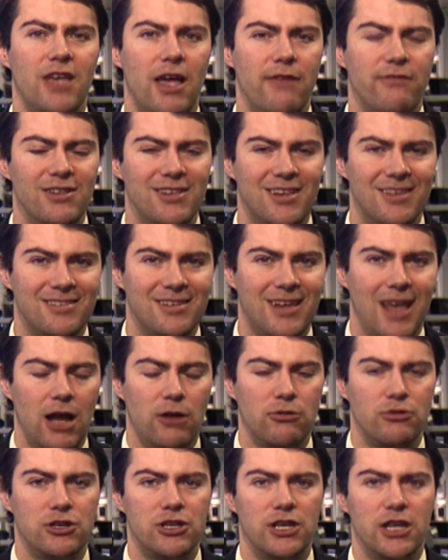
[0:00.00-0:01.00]
heavy
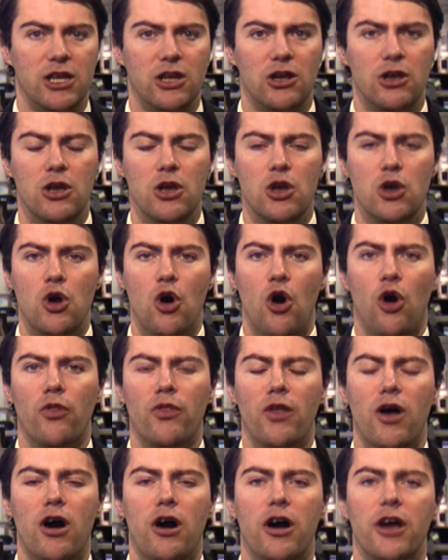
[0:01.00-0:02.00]
discounting
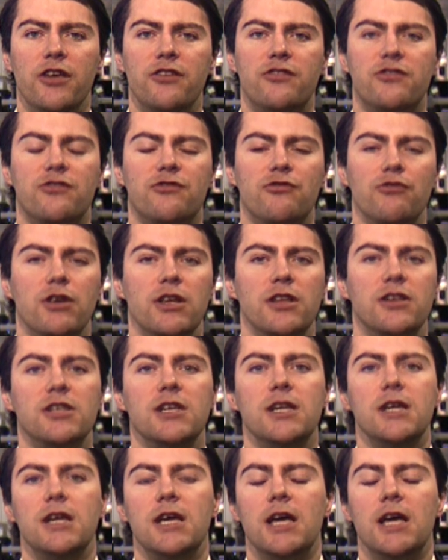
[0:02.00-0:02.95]
on the high street,